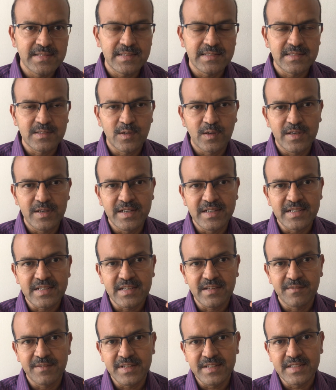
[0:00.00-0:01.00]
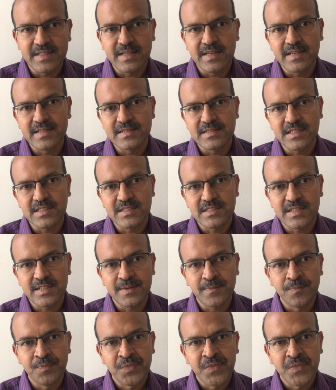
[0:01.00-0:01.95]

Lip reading: It's called intravitreal injection,